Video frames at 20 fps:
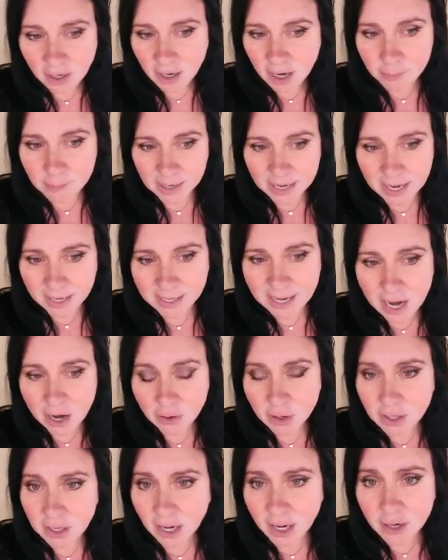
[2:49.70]
But I
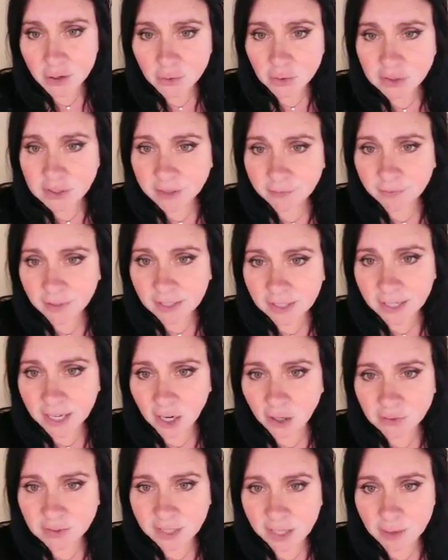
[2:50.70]
counted hundreds of
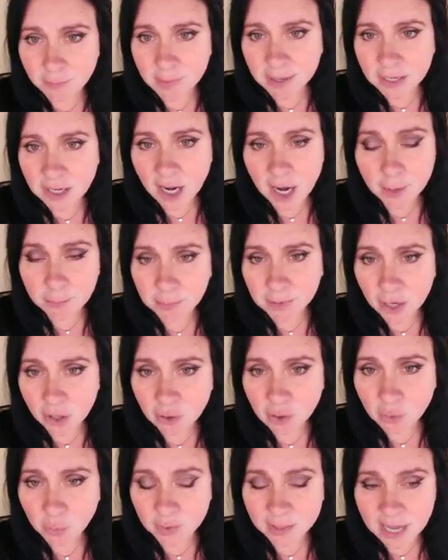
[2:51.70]
videos that have been
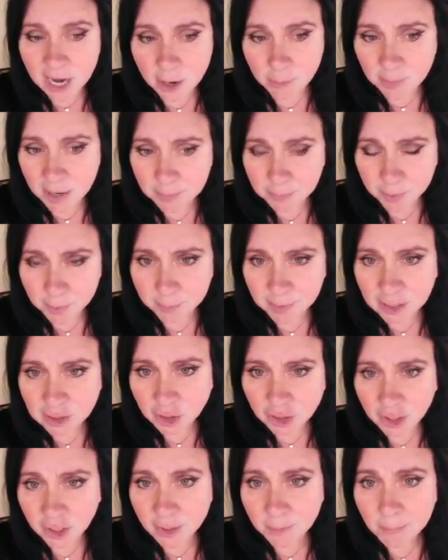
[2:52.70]
uploaded without my
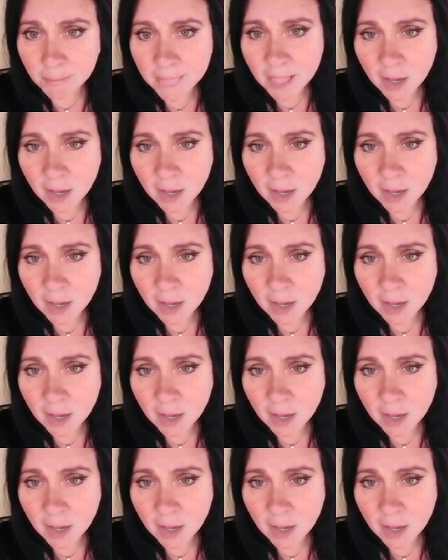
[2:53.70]
permission.